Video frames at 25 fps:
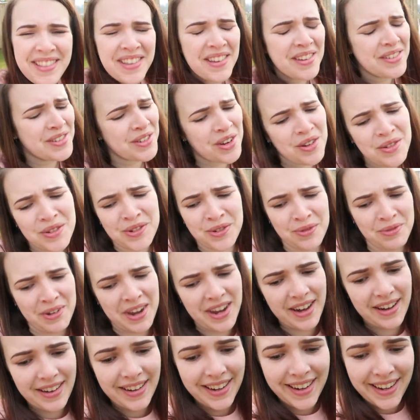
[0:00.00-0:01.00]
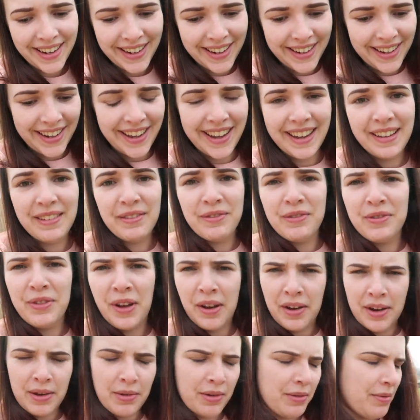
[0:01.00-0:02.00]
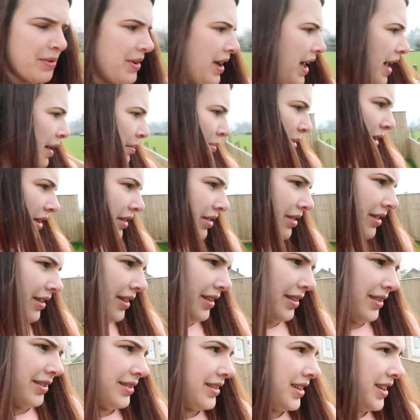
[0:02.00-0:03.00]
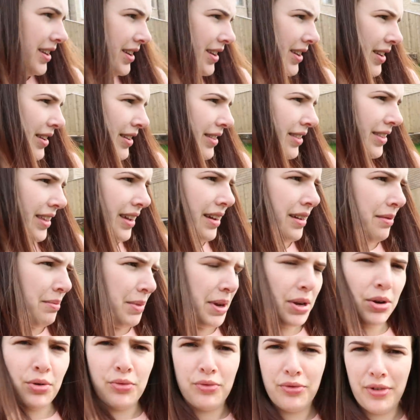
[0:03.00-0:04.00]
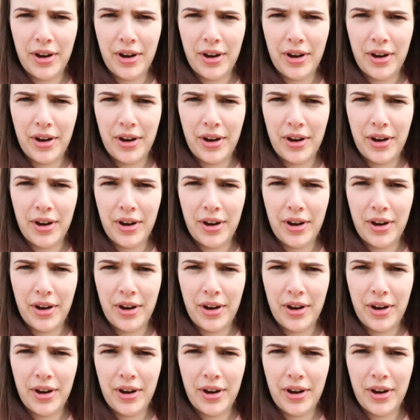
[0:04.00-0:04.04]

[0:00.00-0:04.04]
They're so sweet. I'm very happy that they're my new